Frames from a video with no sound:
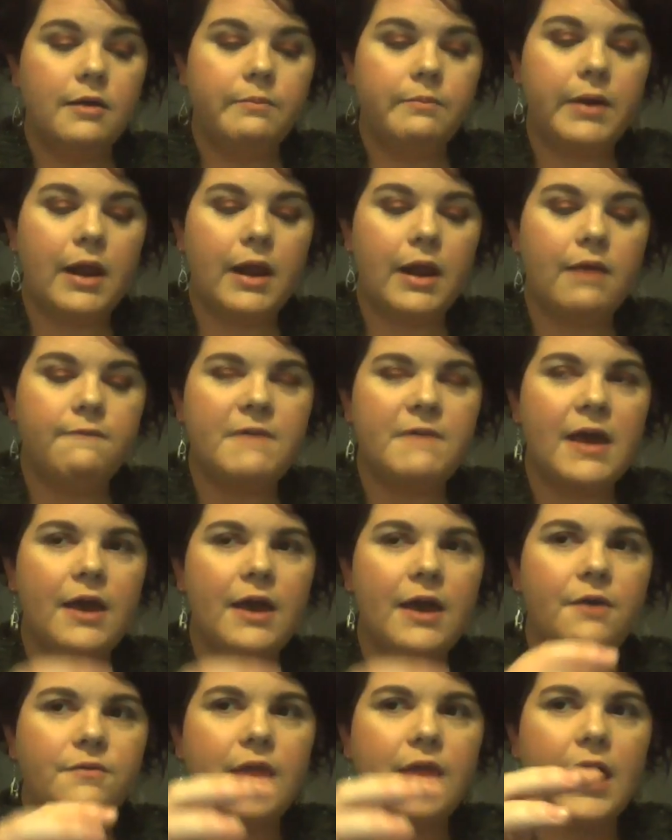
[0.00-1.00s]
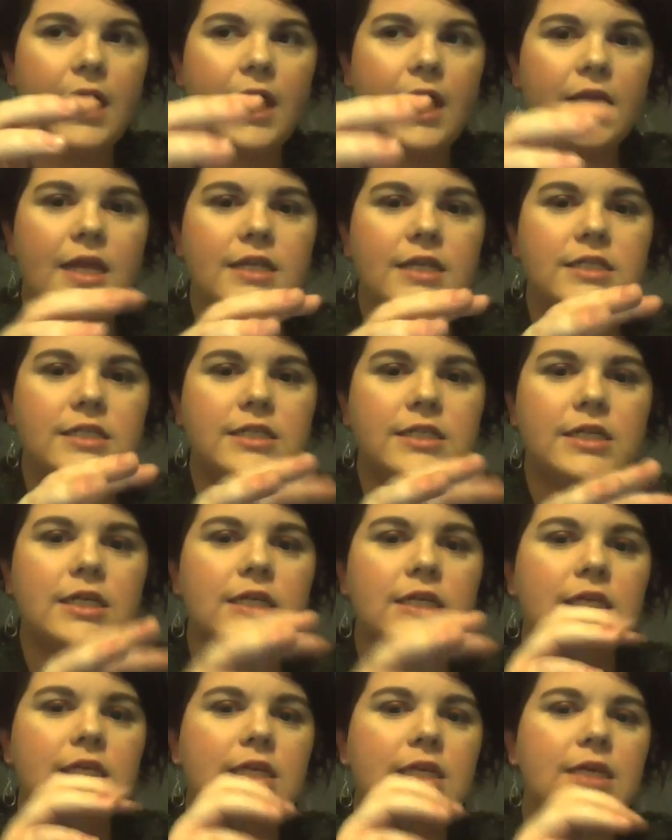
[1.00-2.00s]
But I found that it
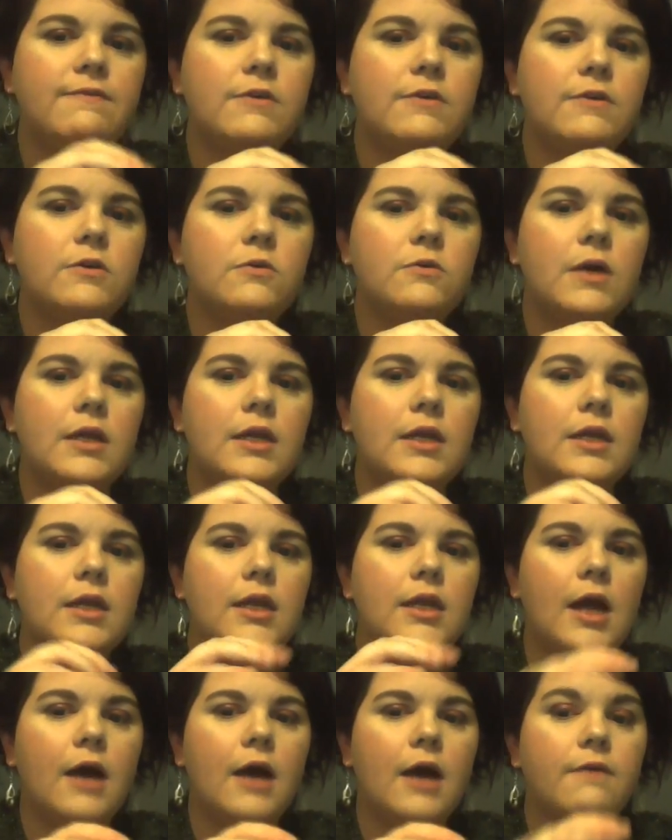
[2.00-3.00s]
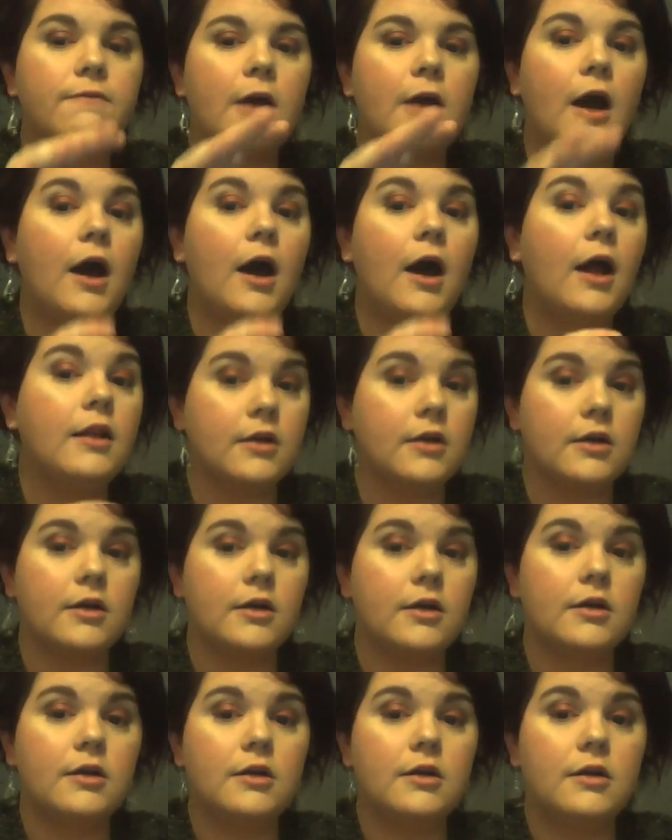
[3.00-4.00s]
didn't give you enough
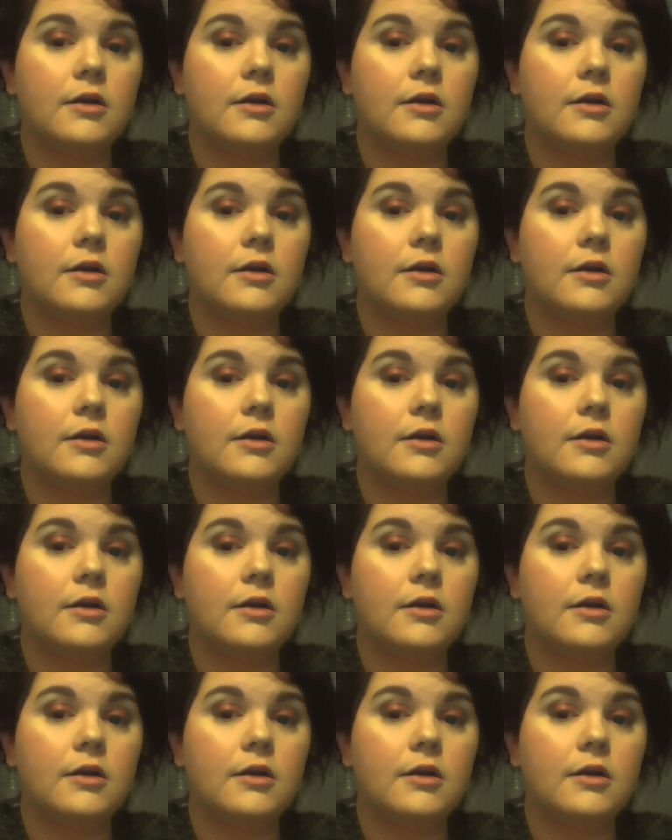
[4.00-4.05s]
color.